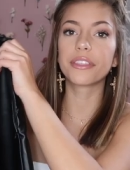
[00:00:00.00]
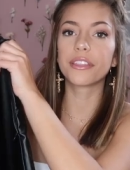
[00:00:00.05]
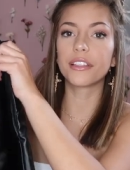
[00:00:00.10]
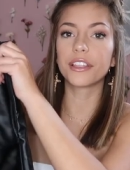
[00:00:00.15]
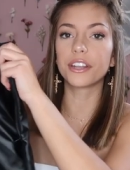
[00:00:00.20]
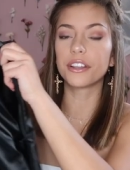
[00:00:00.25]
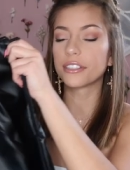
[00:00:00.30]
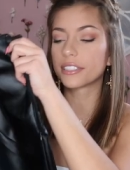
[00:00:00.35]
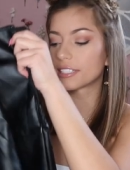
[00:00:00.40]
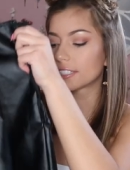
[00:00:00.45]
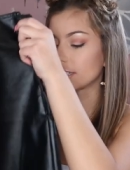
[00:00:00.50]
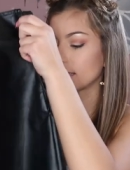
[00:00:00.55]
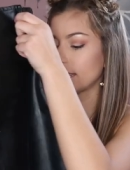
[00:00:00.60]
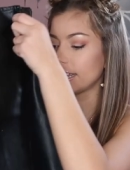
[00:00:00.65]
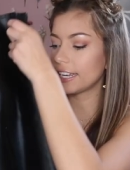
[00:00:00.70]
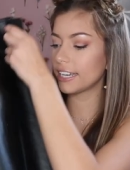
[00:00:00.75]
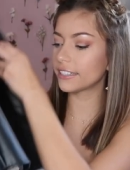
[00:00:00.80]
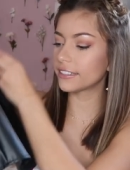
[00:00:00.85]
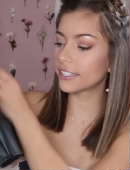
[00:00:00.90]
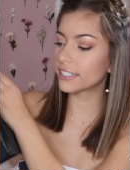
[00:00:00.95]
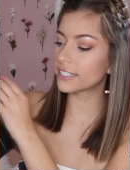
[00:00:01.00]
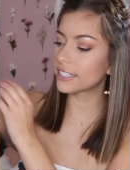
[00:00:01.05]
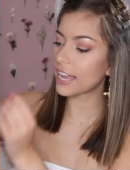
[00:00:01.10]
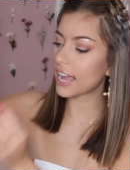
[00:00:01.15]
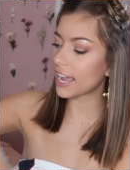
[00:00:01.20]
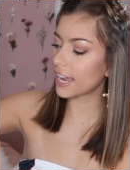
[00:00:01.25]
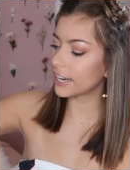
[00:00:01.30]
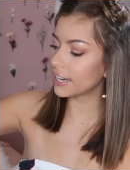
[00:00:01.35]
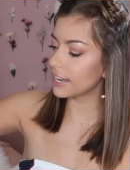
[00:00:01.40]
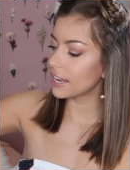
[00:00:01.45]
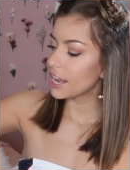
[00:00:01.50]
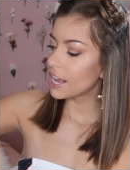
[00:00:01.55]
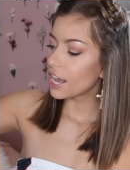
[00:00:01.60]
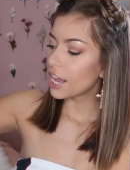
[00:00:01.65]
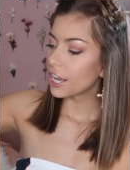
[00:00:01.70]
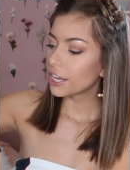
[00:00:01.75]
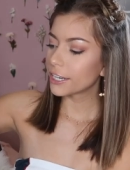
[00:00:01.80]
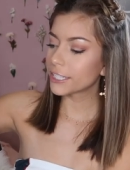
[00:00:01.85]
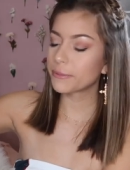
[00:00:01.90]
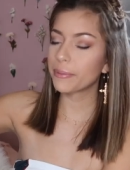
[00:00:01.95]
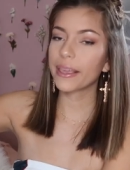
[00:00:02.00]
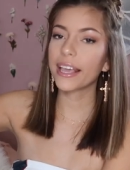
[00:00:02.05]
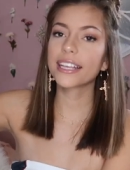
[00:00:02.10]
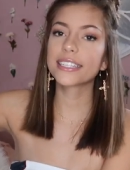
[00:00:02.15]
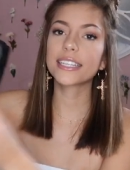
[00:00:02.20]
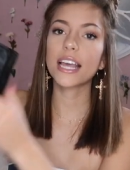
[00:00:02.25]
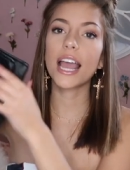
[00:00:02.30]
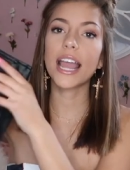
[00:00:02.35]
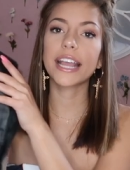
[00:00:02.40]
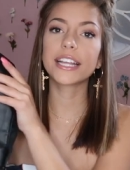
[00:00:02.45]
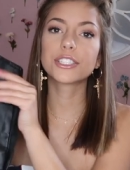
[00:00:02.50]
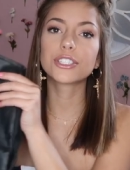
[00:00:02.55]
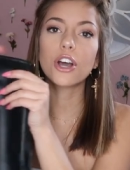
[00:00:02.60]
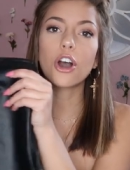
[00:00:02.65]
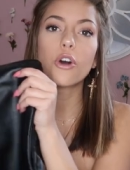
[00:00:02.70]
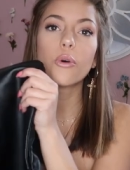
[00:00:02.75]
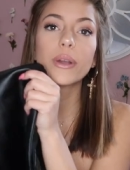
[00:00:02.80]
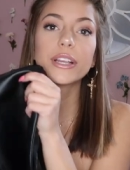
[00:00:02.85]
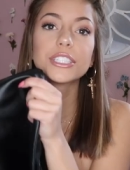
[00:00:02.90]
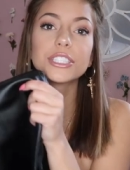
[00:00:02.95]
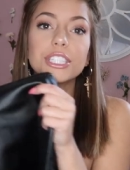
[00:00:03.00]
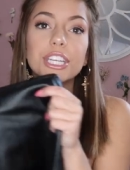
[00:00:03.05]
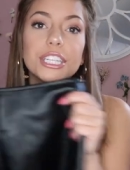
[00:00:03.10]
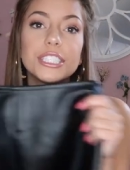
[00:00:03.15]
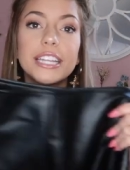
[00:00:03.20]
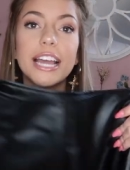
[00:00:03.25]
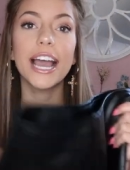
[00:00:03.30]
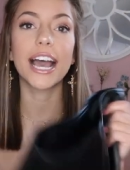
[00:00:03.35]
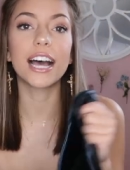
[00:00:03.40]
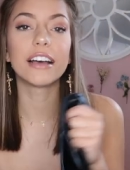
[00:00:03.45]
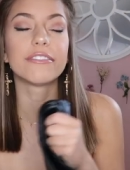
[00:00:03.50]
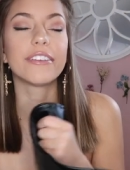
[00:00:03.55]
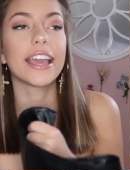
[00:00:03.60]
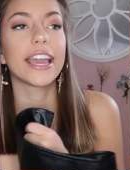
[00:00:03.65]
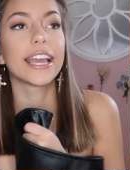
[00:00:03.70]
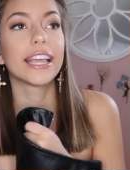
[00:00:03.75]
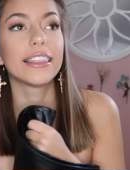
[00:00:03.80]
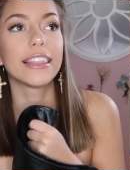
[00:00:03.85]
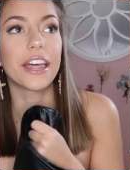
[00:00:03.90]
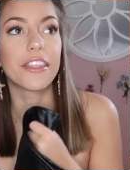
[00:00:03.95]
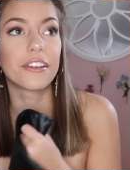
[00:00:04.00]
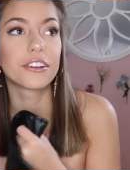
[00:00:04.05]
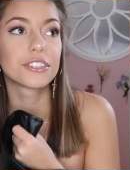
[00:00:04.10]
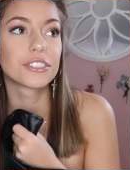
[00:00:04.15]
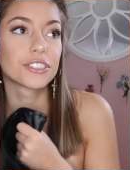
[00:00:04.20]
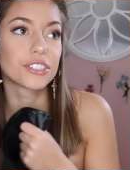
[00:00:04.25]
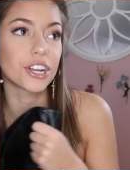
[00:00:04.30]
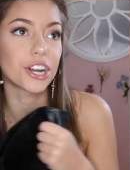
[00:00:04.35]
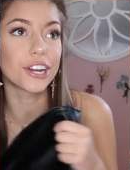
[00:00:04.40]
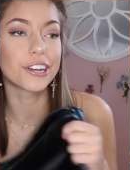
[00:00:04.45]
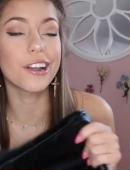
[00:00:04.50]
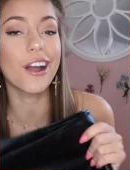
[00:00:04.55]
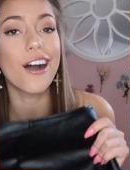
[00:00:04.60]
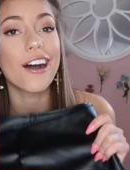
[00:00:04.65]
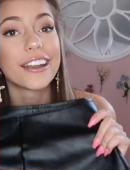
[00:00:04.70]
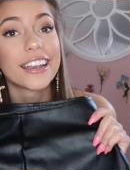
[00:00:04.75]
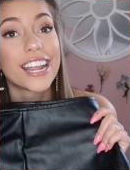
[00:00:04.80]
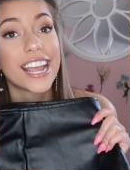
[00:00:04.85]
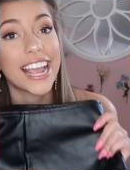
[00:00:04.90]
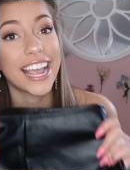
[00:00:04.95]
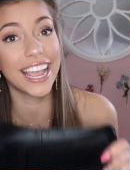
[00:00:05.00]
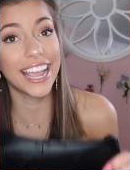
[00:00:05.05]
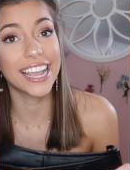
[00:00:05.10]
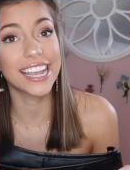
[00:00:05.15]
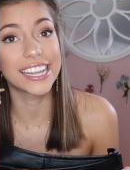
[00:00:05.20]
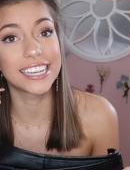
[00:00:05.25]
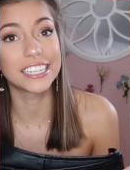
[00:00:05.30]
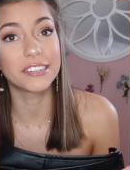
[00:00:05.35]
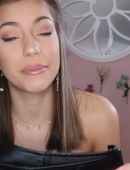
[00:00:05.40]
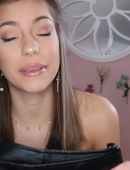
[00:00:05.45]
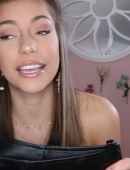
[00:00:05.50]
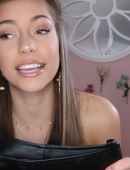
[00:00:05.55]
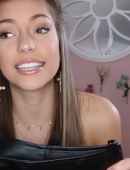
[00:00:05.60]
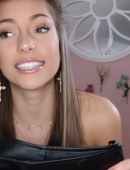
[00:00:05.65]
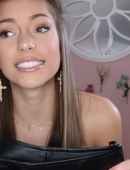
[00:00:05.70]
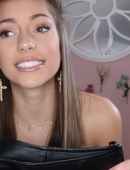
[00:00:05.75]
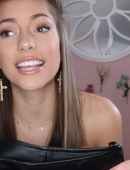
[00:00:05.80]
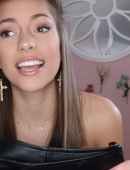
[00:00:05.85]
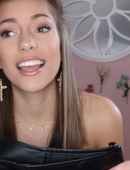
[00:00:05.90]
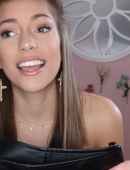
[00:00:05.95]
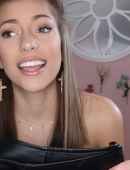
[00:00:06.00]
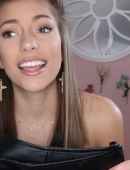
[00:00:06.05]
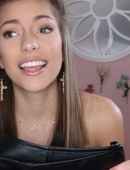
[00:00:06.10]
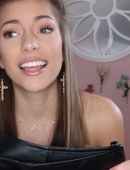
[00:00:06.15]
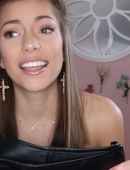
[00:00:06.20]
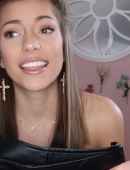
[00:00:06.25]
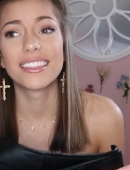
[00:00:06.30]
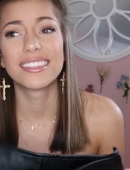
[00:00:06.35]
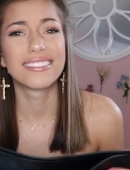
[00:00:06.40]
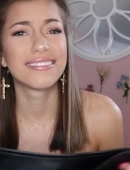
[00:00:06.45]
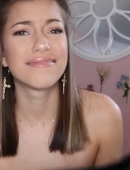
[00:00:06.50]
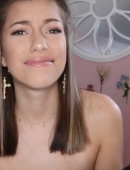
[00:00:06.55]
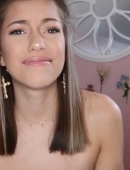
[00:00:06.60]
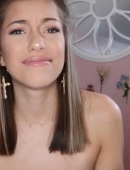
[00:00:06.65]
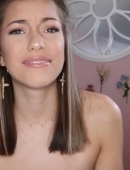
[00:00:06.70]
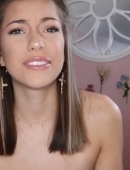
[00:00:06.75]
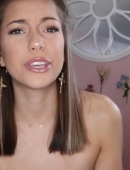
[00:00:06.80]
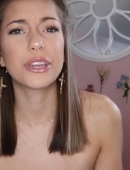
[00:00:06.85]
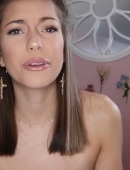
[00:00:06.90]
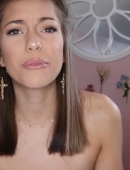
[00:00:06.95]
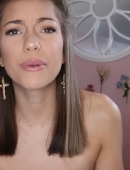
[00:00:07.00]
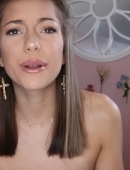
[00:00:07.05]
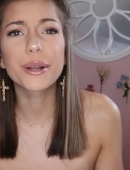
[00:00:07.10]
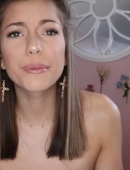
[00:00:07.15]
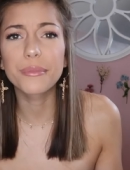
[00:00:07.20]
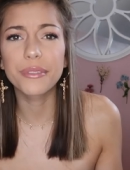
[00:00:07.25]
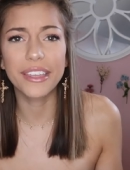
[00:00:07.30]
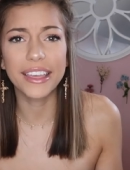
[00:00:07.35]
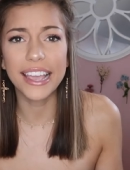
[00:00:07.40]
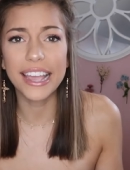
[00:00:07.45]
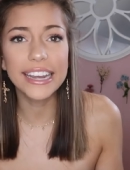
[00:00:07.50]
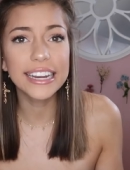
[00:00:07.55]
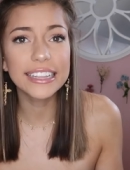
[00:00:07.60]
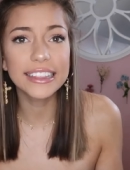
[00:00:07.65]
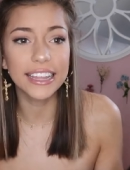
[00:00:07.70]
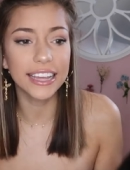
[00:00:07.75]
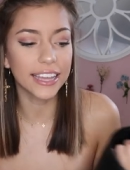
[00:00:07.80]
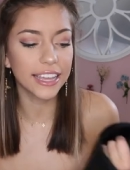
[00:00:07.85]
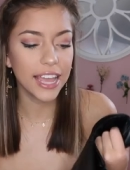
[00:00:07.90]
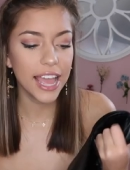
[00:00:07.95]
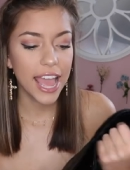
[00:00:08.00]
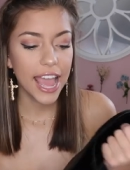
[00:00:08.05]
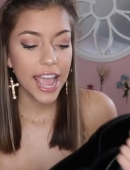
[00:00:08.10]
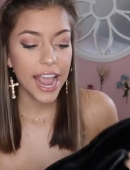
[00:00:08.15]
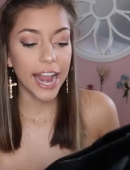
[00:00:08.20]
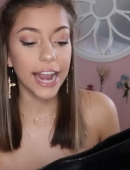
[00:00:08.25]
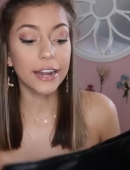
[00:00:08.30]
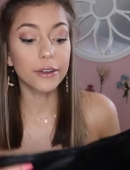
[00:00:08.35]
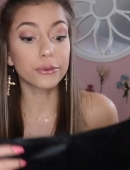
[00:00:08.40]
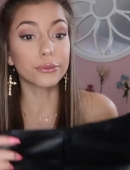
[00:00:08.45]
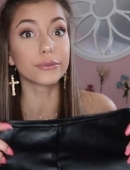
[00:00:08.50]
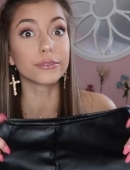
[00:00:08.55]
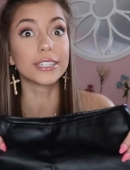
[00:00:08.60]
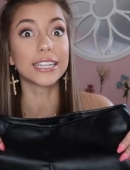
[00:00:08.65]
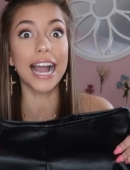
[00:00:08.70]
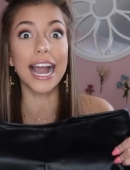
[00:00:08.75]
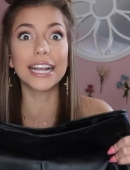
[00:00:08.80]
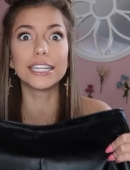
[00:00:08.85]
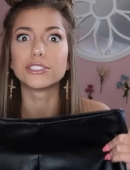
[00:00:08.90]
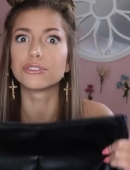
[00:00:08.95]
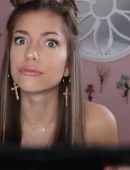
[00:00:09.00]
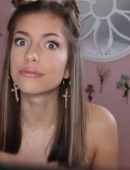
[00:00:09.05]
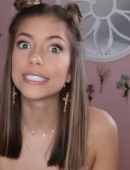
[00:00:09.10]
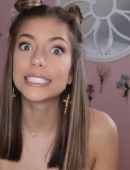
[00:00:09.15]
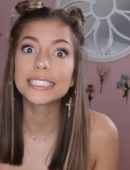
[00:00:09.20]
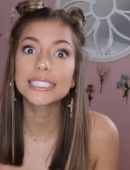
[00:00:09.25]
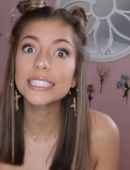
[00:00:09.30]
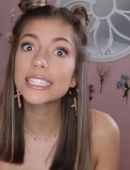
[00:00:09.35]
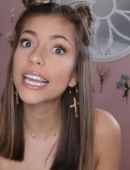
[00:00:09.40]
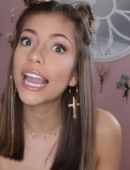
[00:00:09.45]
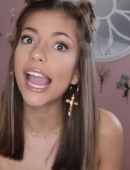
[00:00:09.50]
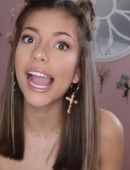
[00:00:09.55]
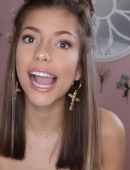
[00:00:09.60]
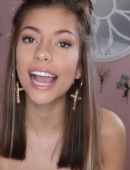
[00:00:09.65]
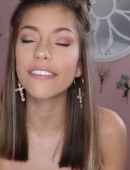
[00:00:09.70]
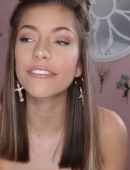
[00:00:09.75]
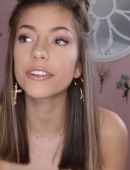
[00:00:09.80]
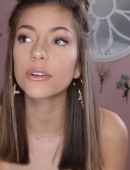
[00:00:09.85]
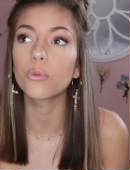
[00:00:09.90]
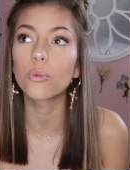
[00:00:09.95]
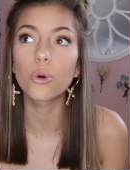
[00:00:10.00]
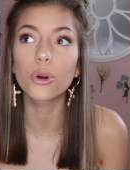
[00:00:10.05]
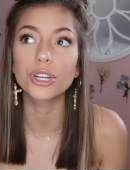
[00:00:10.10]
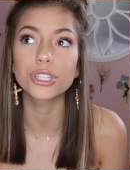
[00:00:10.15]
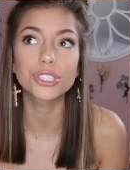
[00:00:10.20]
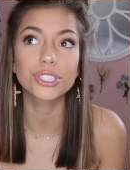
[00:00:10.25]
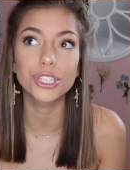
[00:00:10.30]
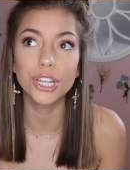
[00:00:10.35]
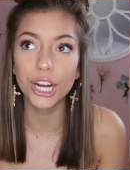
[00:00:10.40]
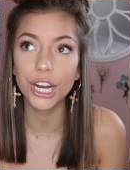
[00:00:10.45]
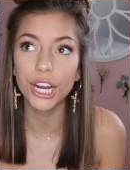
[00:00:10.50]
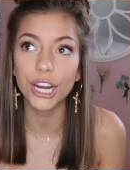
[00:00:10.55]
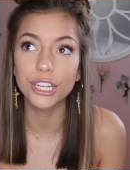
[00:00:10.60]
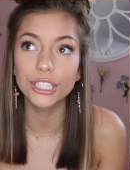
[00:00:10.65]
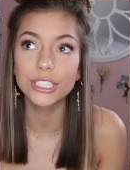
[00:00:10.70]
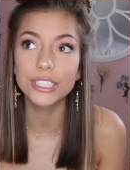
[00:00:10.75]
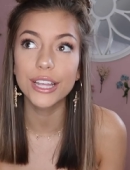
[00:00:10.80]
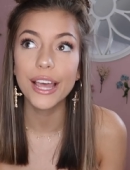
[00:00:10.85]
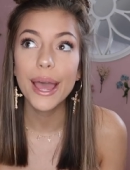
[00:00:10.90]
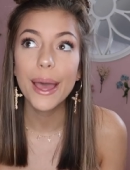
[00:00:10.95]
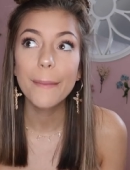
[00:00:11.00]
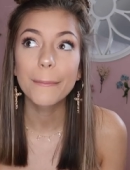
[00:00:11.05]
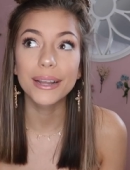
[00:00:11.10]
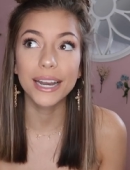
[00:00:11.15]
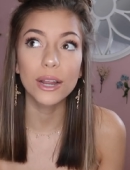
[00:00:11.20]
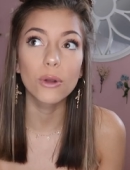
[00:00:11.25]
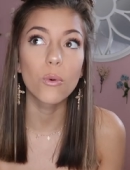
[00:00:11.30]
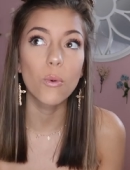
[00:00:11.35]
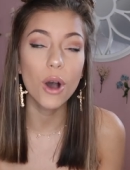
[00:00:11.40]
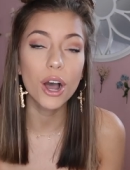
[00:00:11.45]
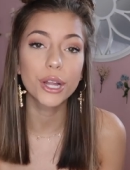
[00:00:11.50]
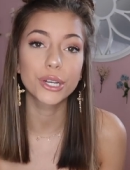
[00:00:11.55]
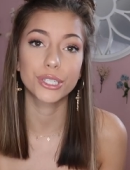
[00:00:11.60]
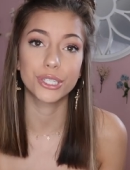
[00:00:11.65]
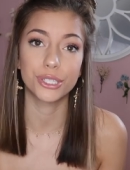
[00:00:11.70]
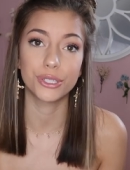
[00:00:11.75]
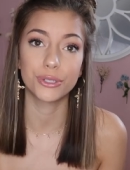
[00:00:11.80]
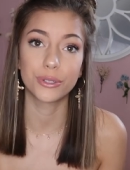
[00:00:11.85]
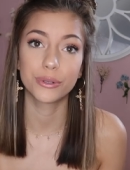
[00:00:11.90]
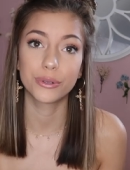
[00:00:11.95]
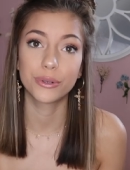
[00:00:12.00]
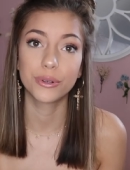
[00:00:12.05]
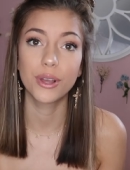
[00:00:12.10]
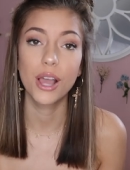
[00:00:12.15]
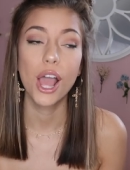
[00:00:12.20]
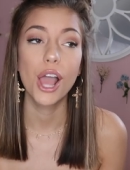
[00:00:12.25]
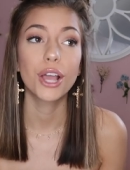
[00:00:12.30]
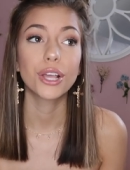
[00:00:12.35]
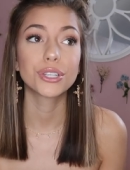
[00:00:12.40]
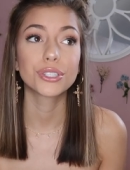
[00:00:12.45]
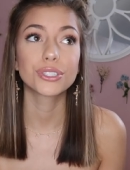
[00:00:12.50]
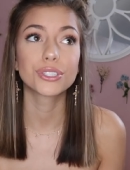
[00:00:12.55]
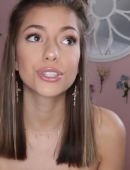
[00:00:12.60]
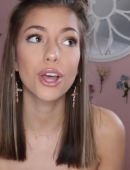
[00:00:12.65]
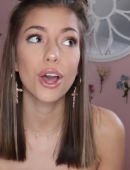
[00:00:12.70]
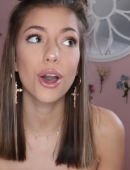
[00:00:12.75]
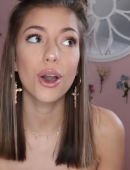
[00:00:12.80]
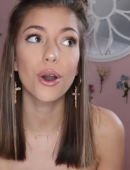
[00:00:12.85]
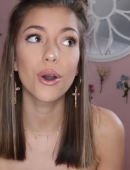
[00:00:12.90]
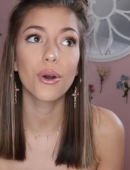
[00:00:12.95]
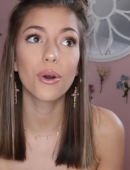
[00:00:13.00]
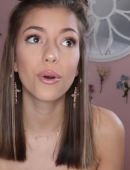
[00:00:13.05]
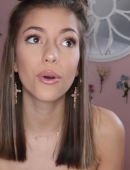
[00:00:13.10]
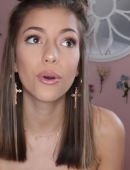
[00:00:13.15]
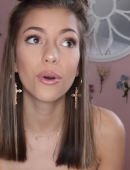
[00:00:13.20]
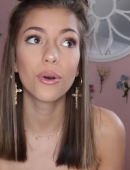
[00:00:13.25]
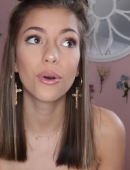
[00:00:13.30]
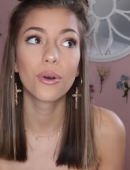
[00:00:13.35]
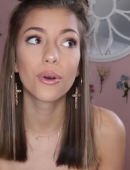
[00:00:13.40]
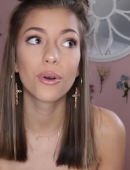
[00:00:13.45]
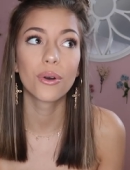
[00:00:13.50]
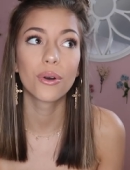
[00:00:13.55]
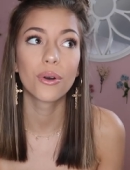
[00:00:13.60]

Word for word: with a little slit inside just because it's always good to have a leather skirt on hand because you can wear them with like anything. And guys, recently I haven't worn skirts, but I want to. So